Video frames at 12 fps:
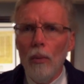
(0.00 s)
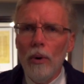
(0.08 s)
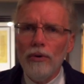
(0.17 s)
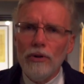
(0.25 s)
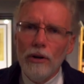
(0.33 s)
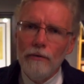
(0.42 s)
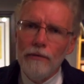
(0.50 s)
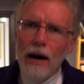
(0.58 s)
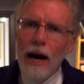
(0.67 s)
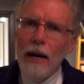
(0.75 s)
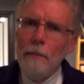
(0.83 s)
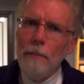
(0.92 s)
was
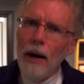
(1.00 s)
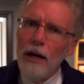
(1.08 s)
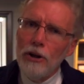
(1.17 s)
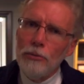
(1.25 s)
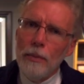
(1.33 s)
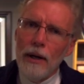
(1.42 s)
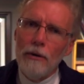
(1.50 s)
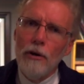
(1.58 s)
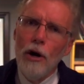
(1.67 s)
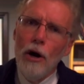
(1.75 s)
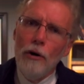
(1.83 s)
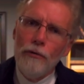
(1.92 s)
divine punishment
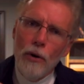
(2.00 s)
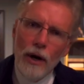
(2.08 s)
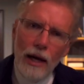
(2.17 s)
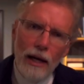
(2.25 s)
for